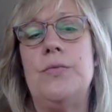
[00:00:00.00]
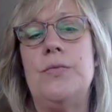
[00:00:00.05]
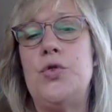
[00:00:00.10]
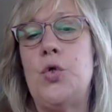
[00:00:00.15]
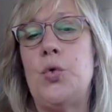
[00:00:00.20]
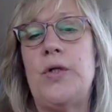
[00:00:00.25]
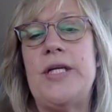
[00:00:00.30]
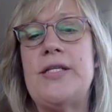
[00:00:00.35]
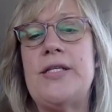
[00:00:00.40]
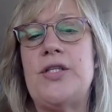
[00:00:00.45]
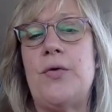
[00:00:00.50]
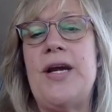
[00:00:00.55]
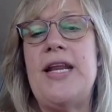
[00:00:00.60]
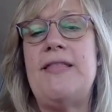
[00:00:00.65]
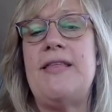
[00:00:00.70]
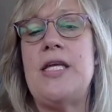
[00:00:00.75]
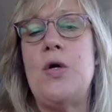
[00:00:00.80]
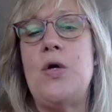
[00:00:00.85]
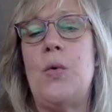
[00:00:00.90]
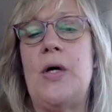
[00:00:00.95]
Julie, is there
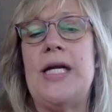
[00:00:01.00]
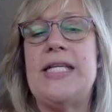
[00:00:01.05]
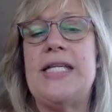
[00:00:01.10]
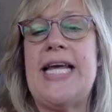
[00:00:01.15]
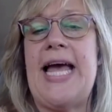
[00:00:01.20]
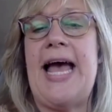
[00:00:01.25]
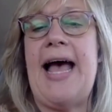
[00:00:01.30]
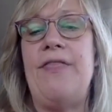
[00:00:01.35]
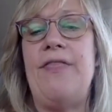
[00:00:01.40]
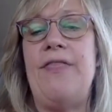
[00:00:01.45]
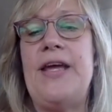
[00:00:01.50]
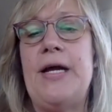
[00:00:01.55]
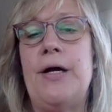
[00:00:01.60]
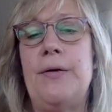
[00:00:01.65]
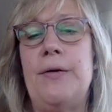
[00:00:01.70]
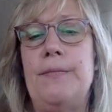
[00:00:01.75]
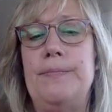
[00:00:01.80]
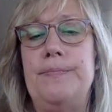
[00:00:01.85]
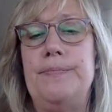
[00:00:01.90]
anything you wanted to add there?